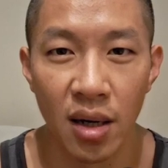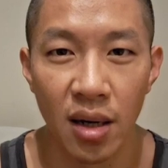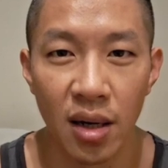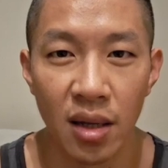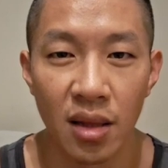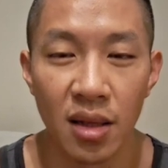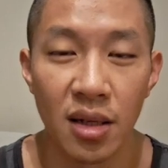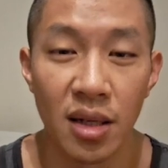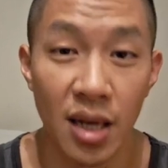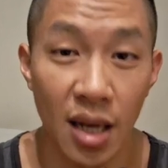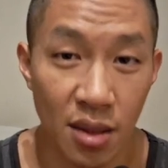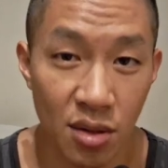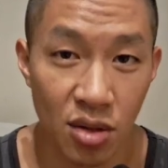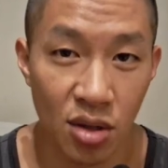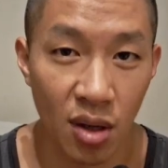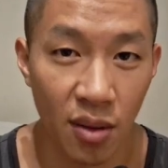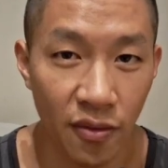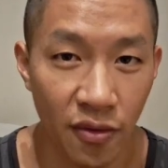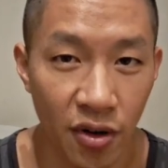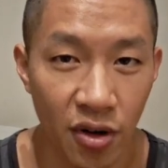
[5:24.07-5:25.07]
in the dead
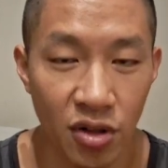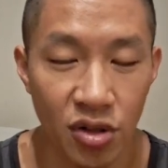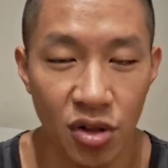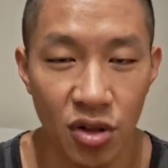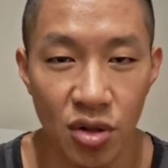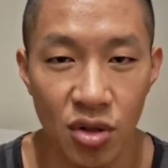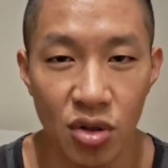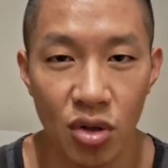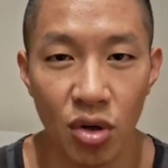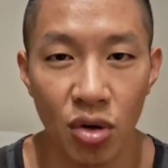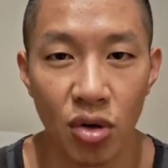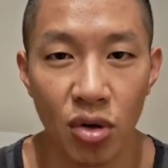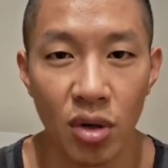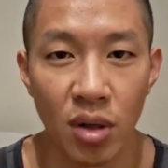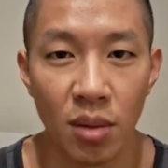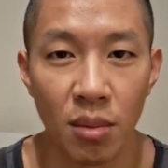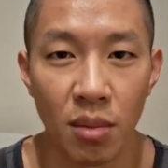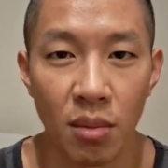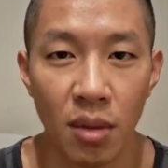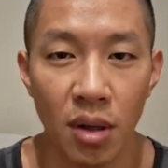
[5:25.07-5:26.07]
stop version. So
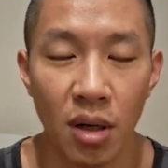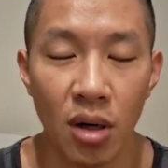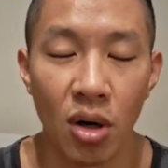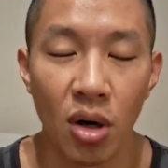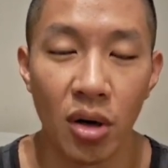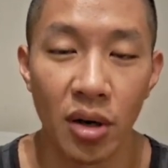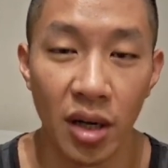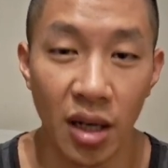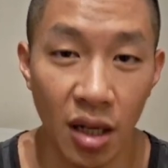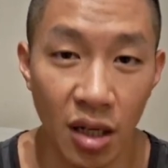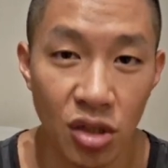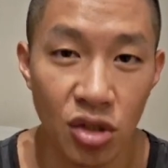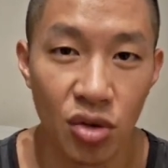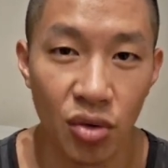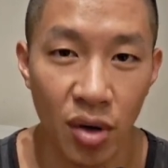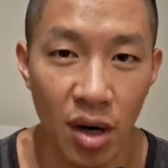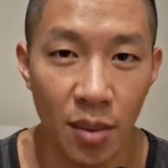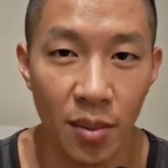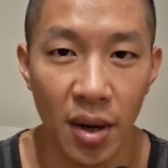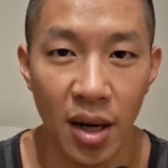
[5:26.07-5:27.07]
on each
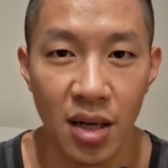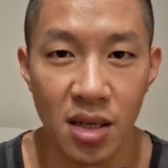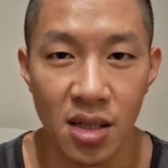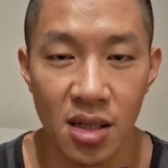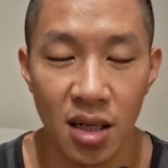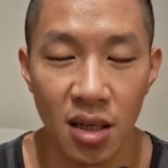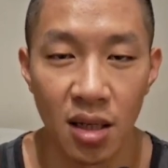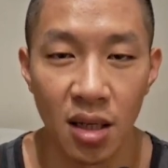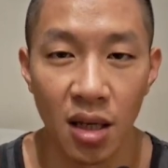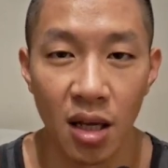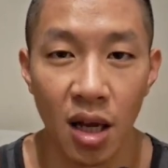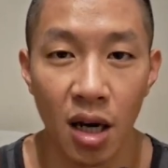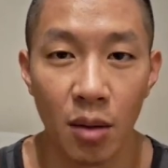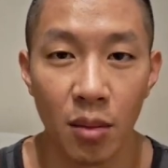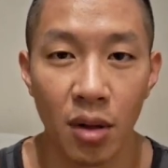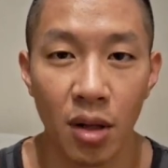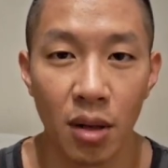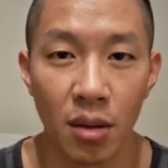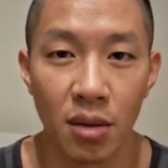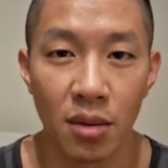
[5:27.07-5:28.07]
rep, I set the
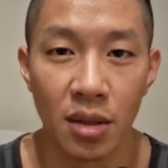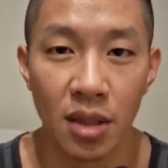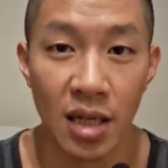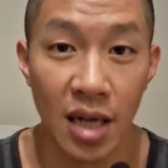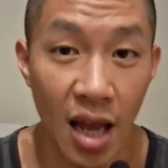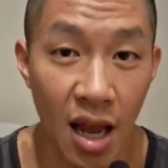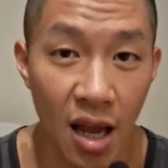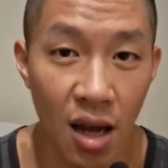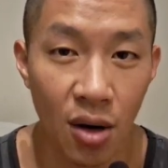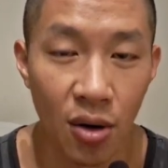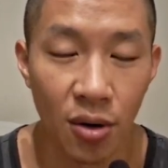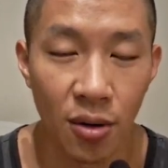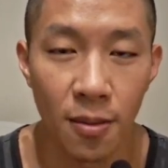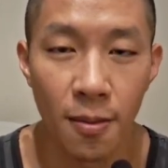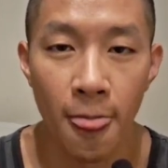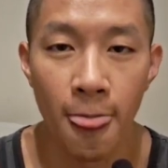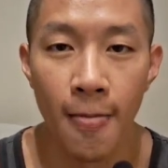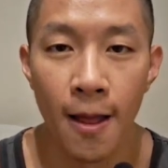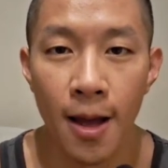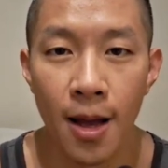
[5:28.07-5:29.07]
kettlebell down,
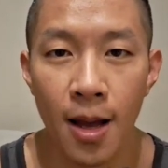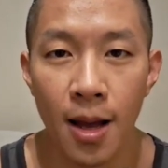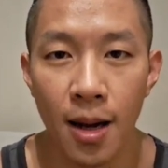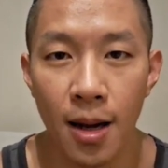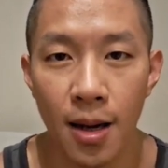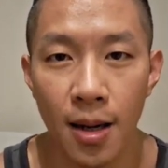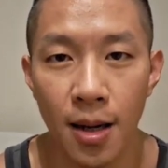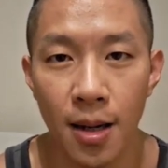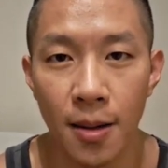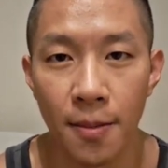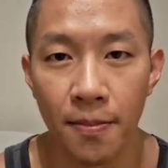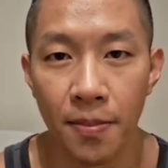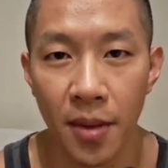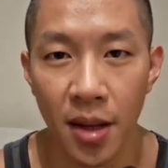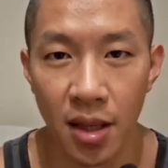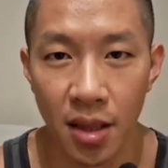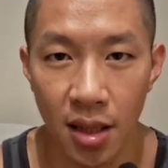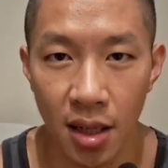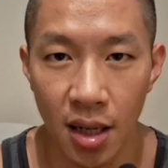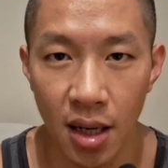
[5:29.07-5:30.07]

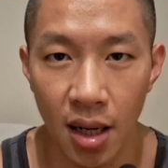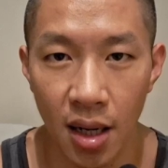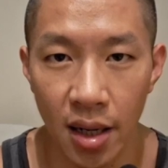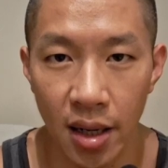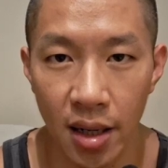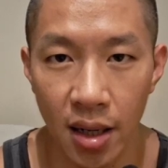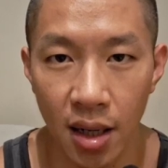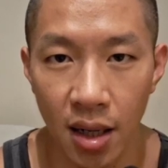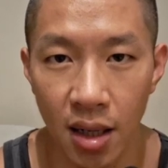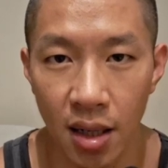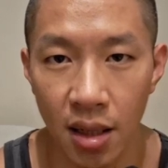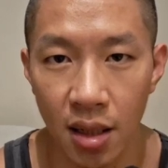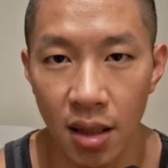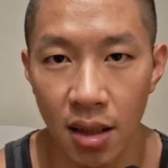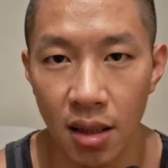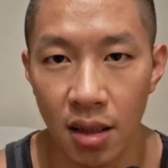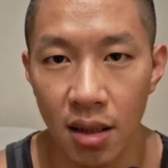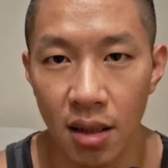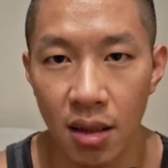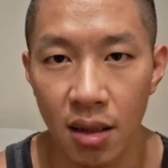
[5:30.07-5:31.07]
and then
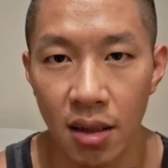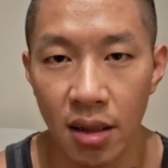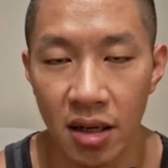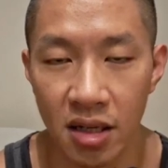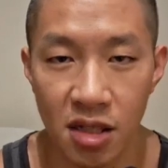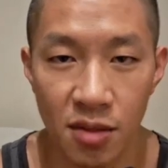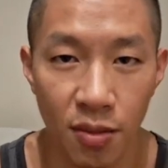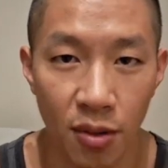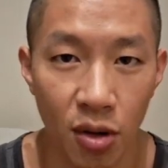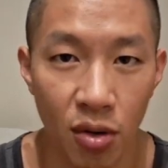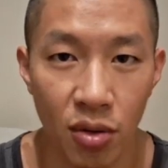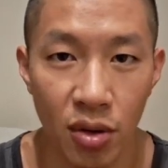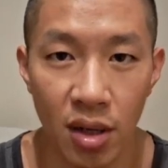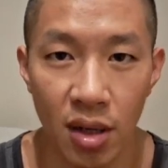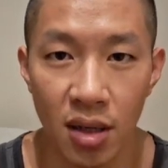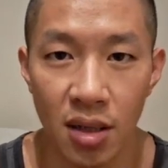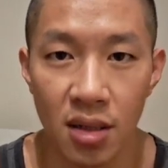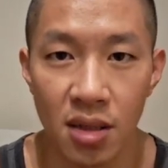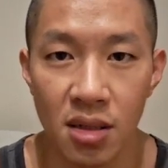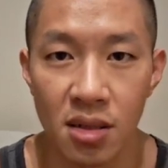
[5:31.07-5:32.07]
I explode
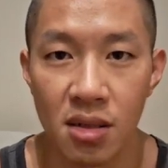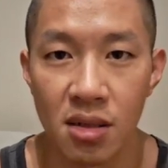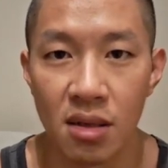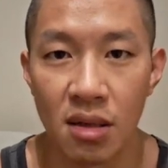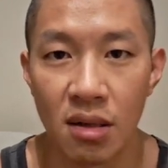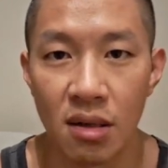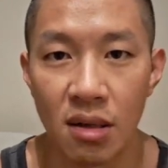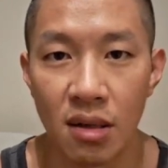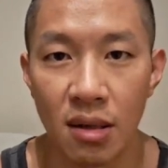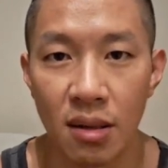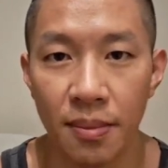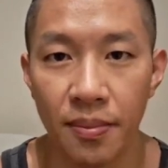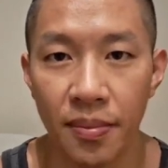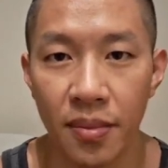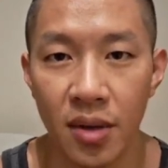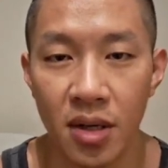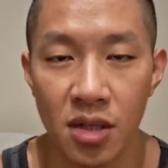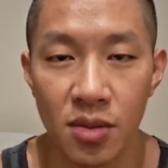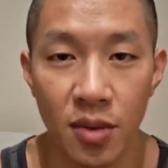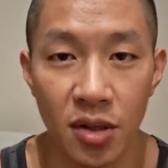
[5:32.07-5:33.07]

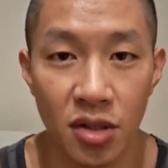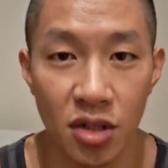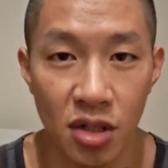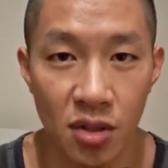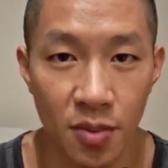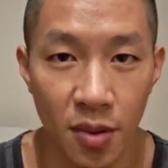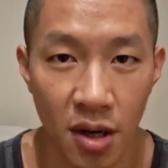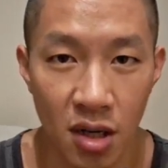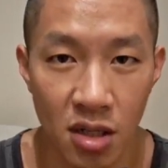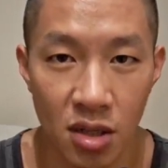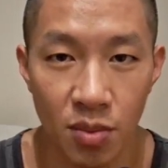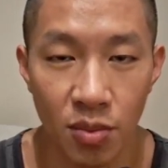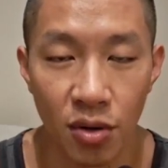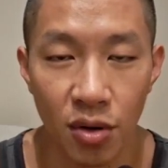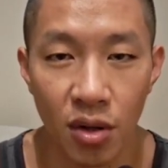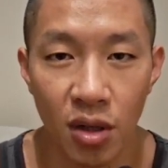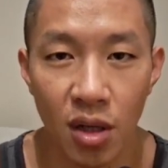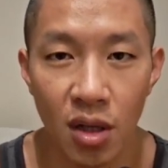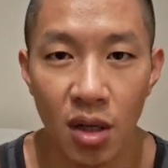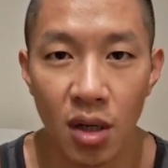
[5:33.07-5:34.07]
as much as
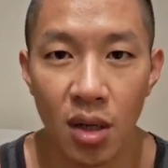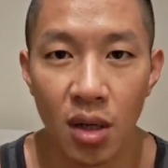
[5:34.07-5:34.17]
possible